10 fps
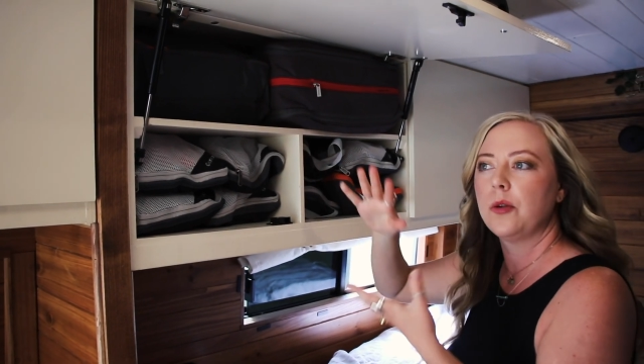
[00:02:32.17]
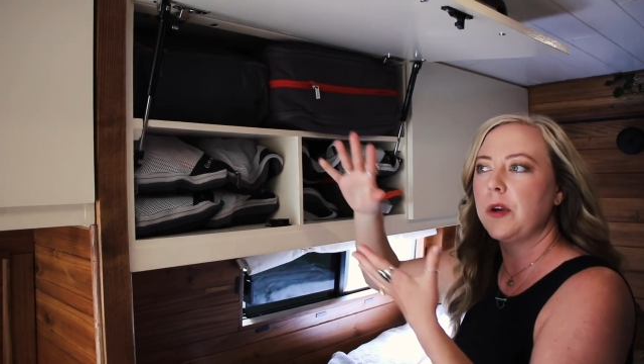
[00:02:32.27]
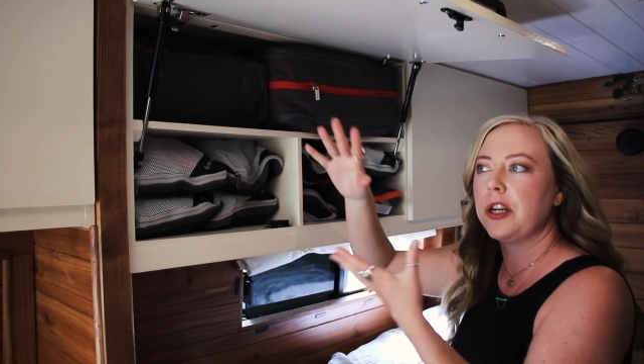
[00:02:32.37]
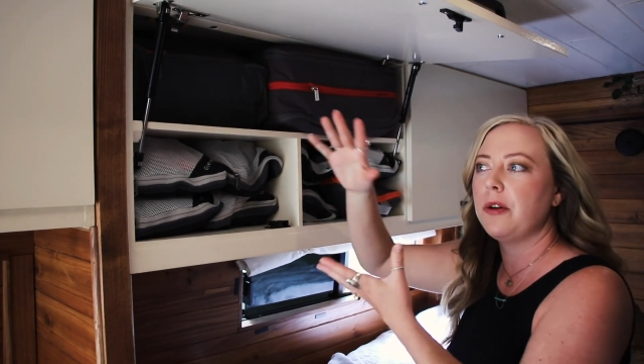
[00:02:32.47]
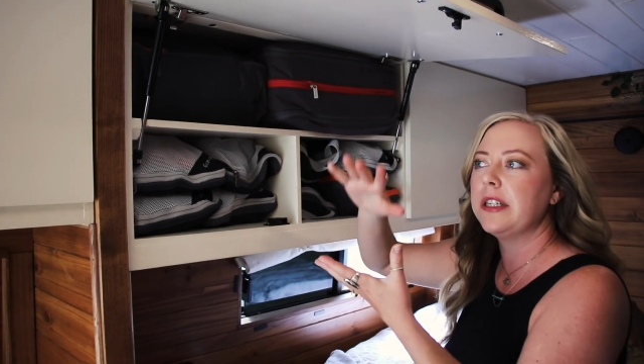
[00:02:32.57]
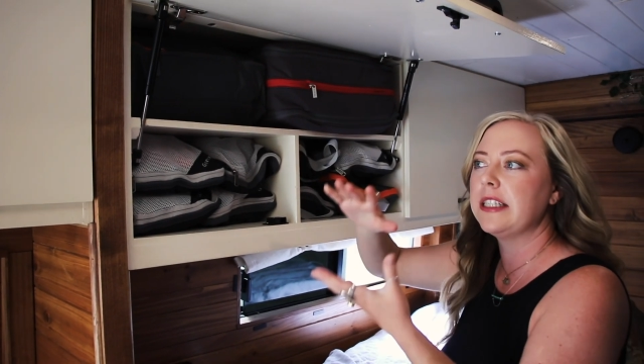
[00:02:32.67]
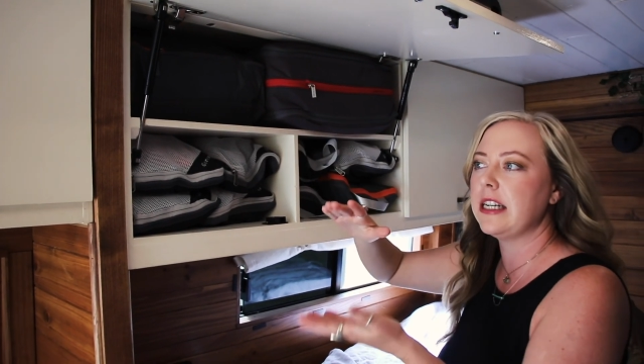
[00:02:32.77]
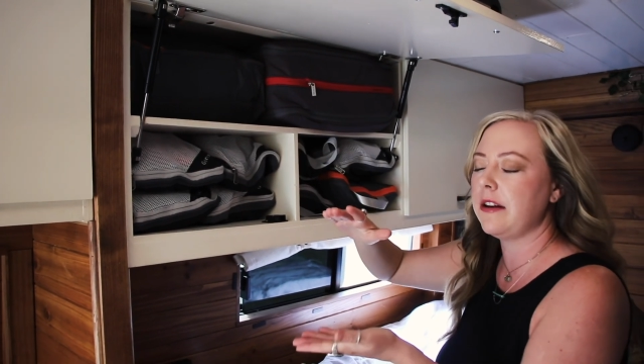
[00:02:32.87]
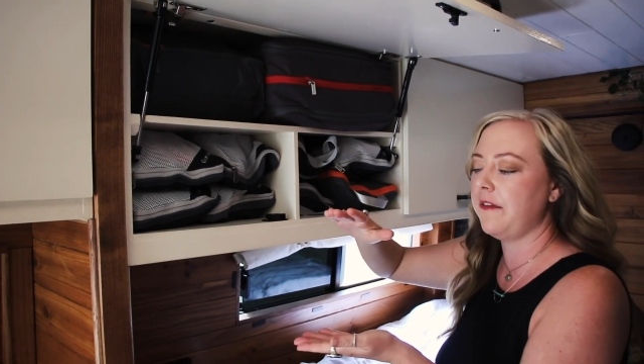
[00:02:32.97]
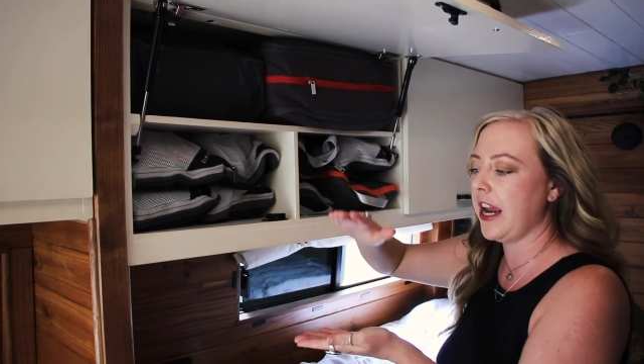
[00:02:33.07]
we noticed
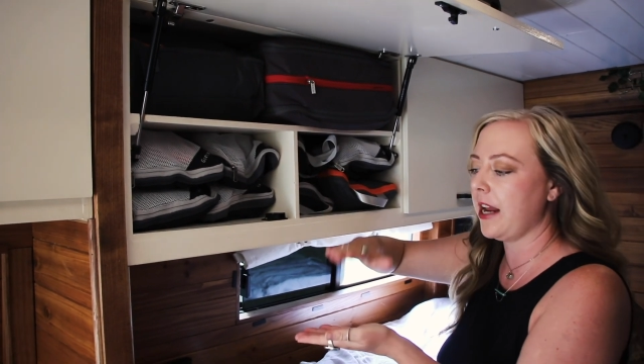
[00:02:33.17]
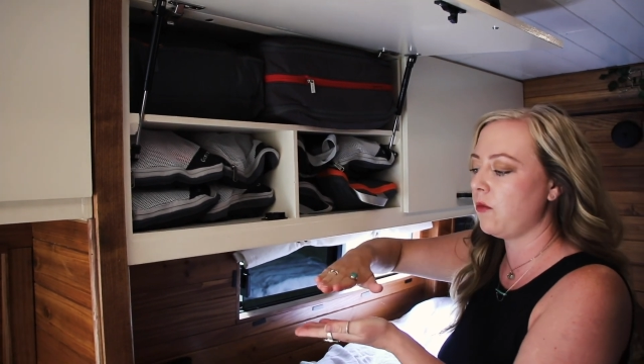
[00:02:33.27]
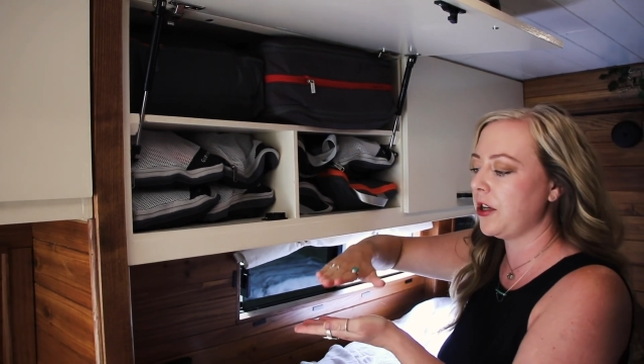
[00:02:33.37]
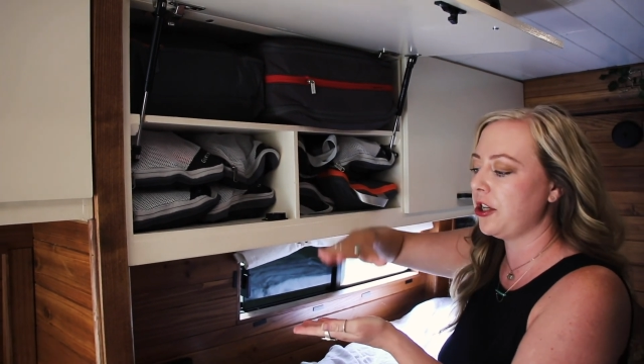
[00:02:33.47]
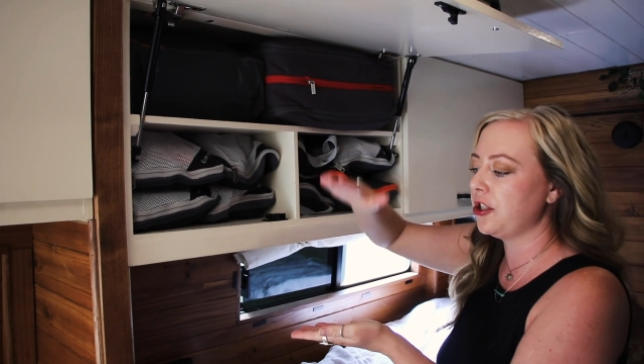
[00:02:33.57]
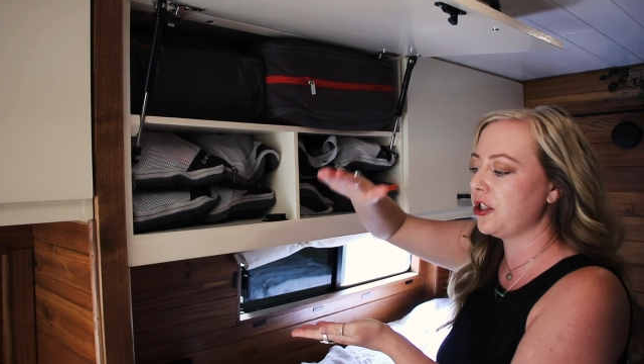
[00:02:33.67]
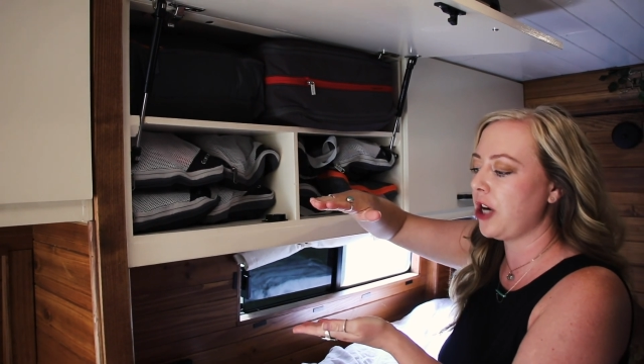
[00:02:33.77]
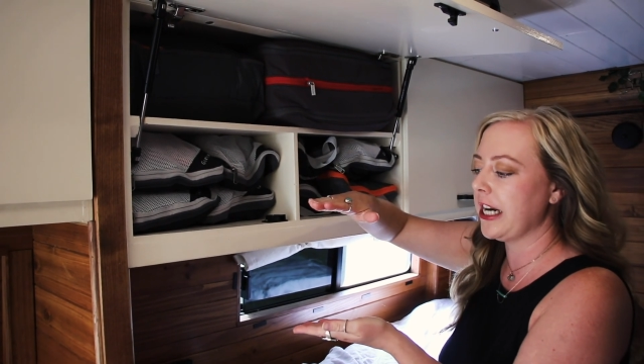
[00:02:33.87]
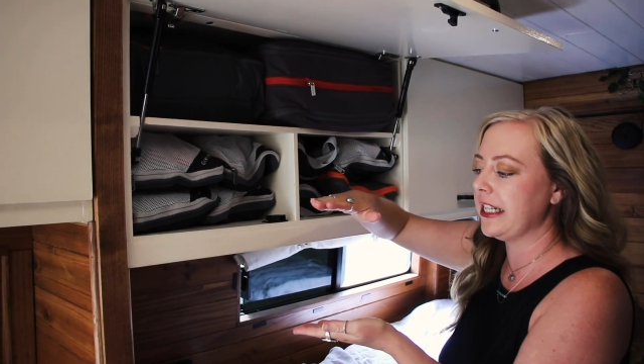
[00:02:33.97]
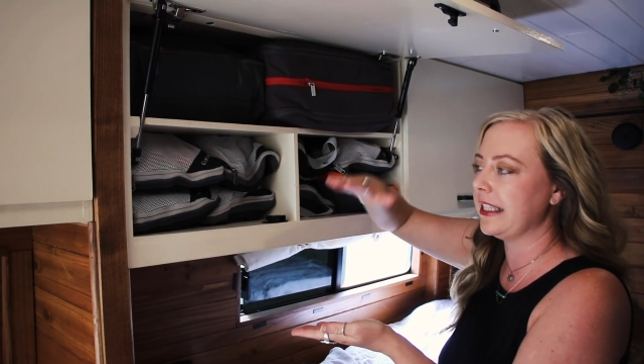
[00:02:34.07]
in a van, when you're just
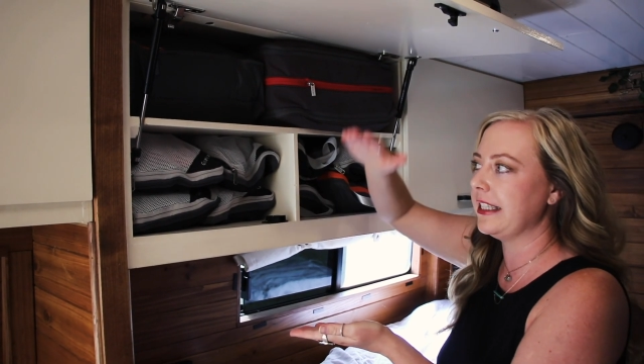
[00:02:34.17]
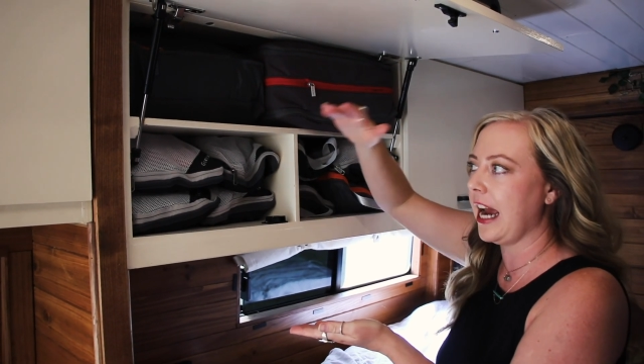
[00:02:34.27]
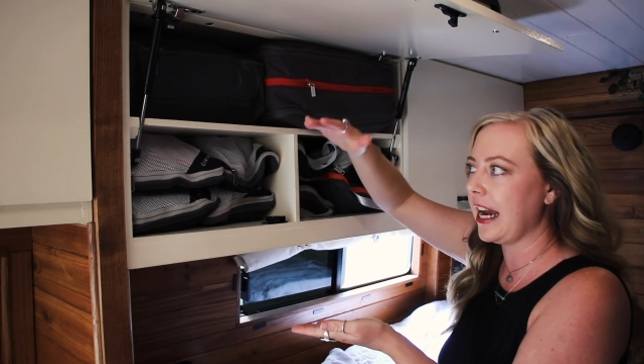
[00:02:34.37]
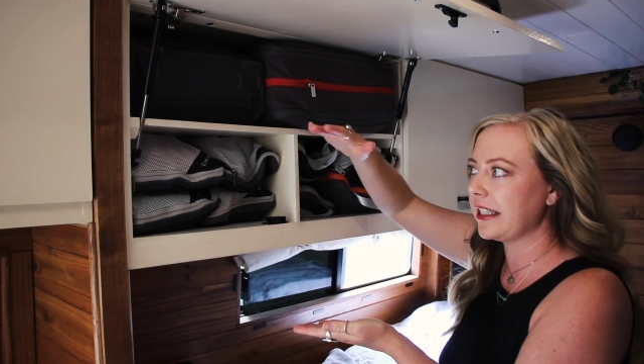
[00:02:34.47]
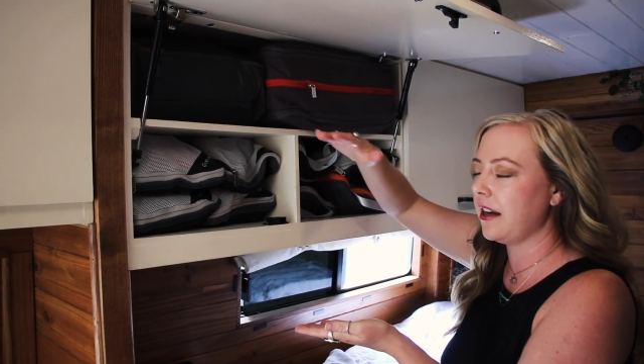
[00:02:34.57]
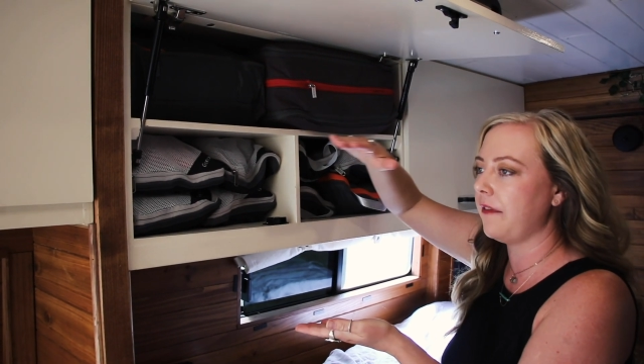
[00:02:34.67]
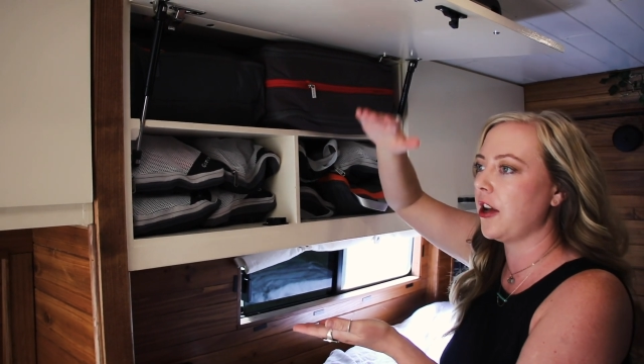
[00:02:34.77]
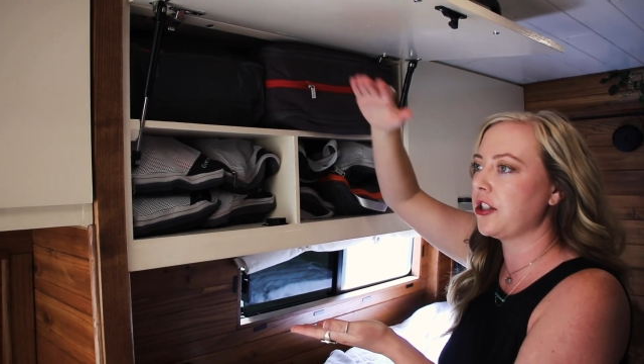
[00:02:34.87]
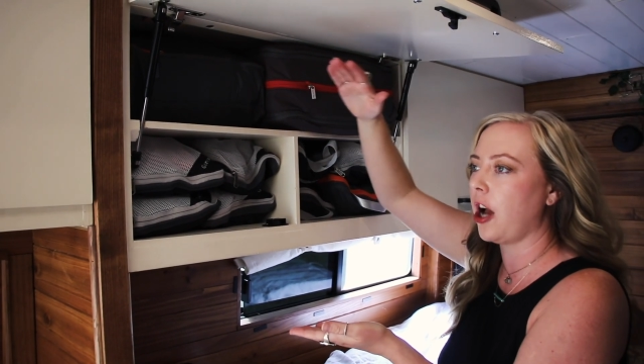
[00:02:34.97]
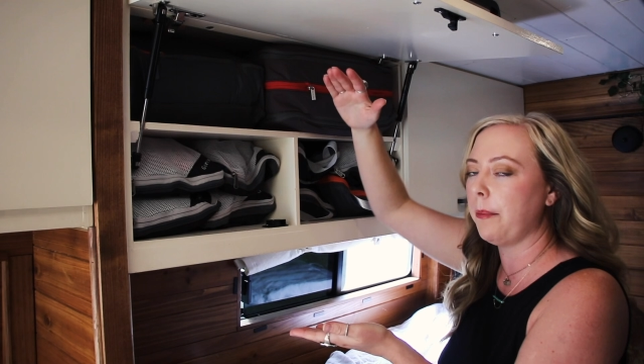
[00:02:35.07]
trying to stack stuff
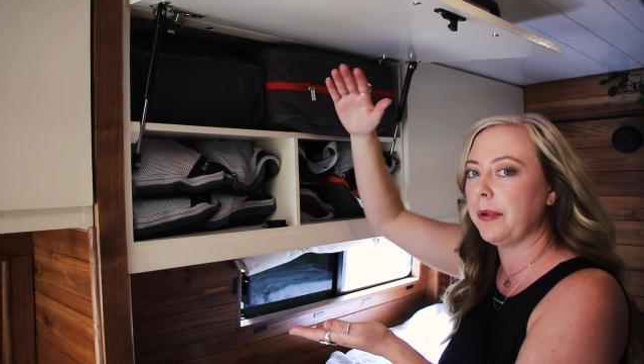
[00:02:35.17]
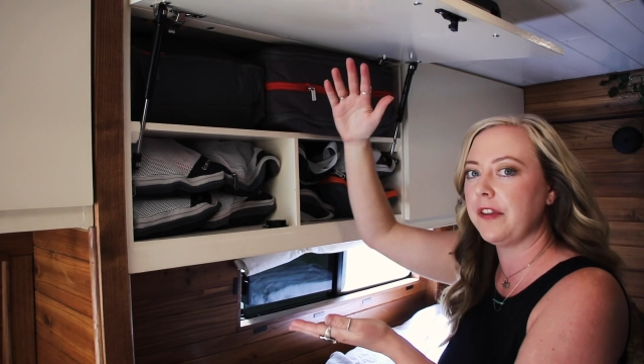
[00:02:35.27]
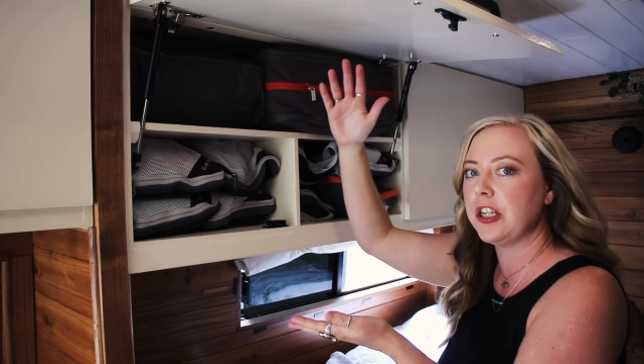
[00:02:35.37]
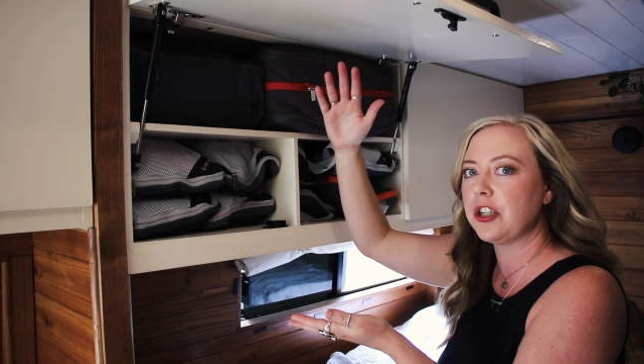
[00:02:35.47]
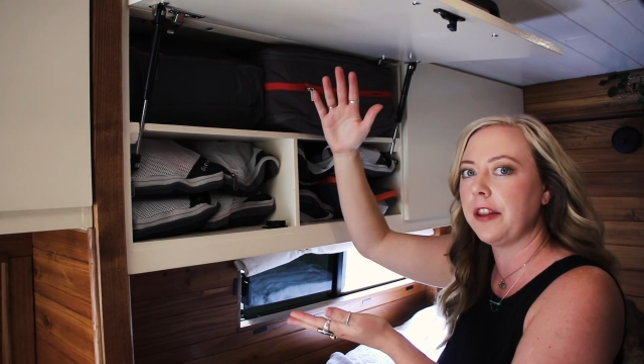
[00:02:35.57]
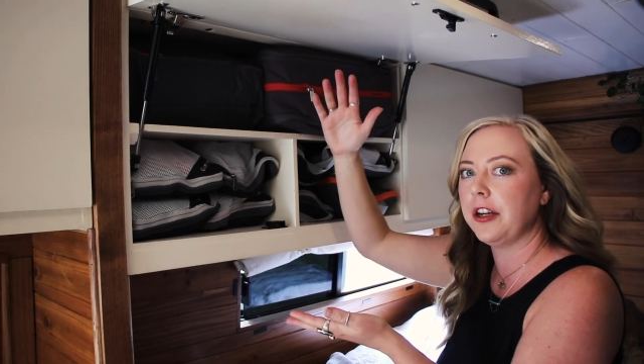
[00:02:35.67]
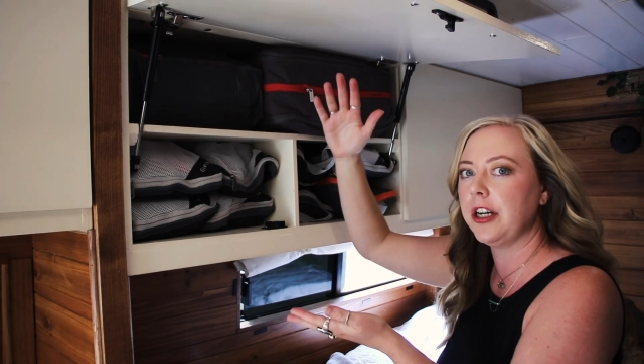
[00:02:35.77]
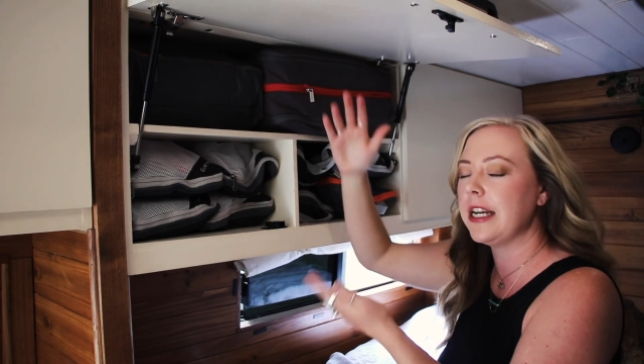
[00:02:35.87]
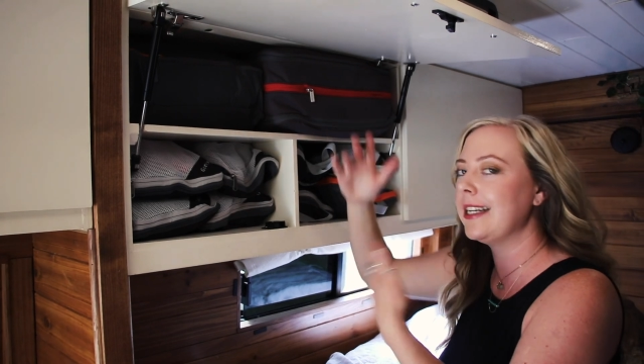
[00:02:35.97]
on top of each other,